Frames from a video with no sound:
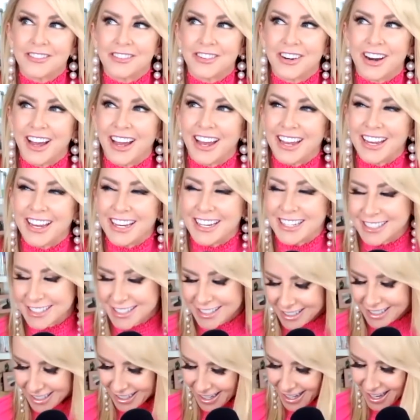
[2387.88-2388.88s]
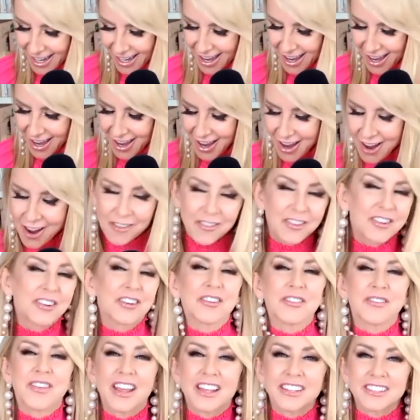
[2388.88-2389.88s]
right? right. Well,
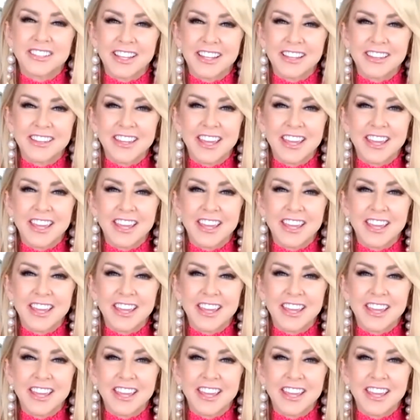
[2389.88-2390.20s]
you're amazing.